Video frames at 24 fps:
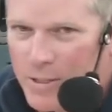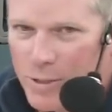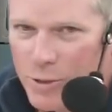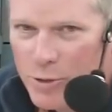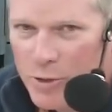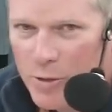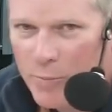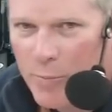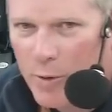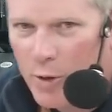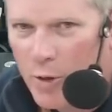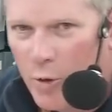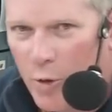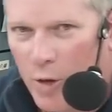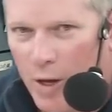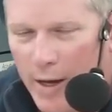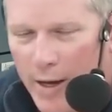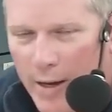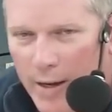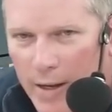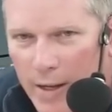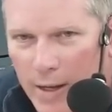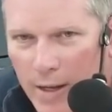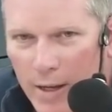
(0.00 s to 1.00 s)
triple
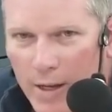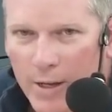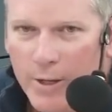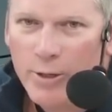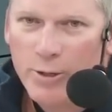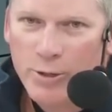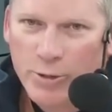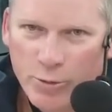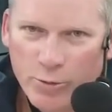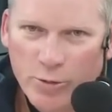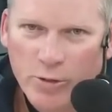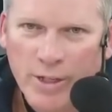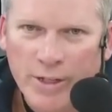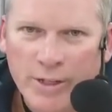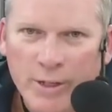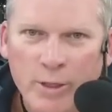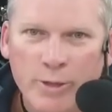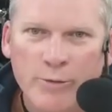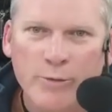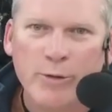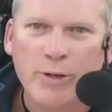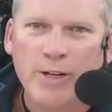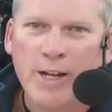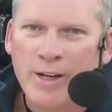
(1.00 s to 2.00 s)
quad. You're drooling
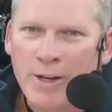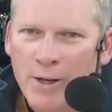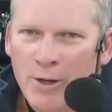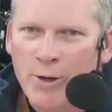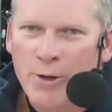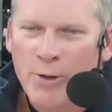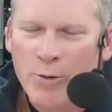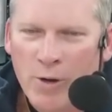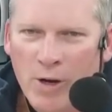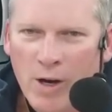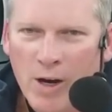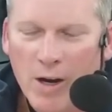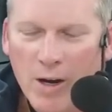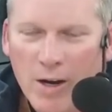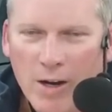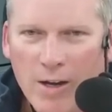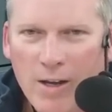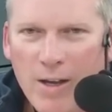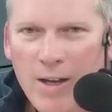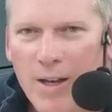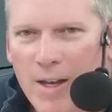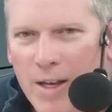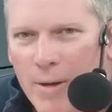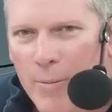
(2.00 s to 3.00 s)
over it. I know you are.
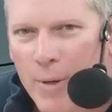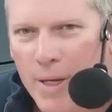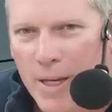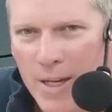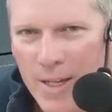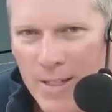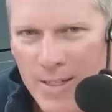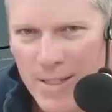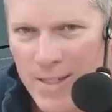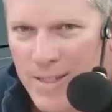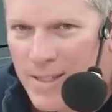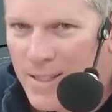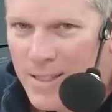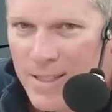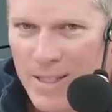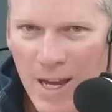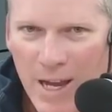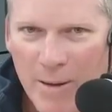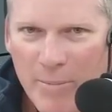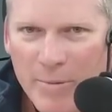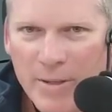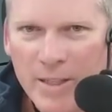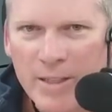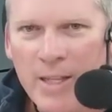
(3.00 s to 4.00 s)
Because it's the
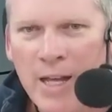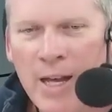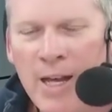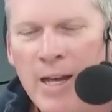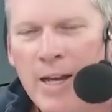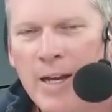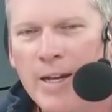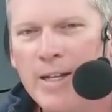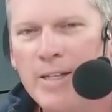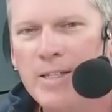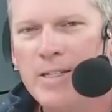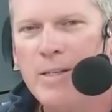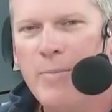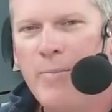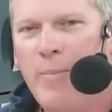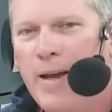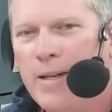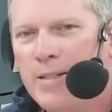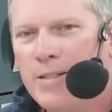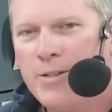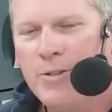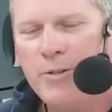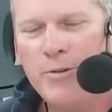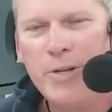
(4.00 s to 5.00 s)
top of the line. It's the
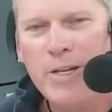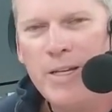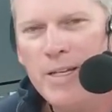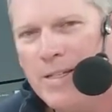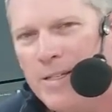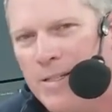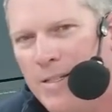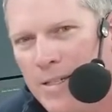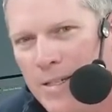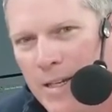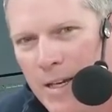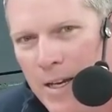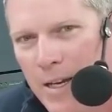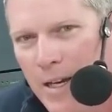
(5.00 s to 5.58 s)
best there is.